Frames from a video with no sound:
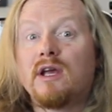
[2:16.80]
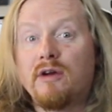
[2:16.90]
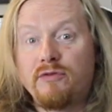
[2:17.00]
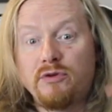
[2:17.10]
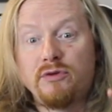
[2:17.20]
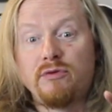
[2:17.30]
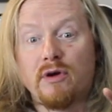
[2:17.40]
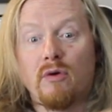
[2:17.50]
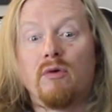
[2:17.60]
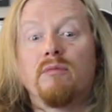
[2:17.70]
If you do,
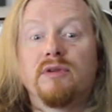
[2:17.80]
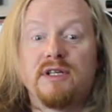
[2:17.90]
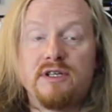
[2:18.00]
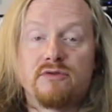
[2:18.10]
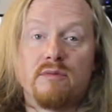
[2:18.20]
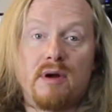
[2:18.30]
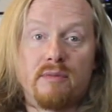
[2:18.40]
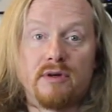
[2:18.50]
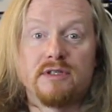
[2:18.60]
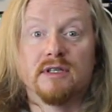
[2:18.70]
though, please
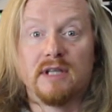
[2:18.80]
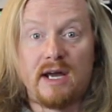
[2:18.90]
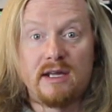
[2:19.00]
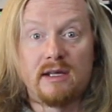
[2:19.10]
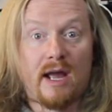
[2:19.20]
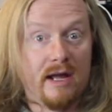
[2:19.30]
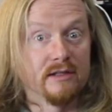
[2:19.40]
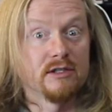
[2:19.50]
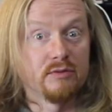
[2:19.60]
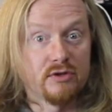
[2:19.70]
remember to like and
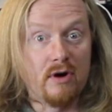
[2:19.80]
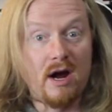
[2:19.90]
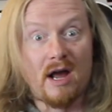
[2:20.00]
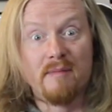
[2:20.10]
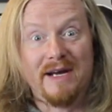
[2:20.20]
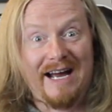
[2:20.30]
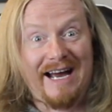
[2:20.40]
subscribe.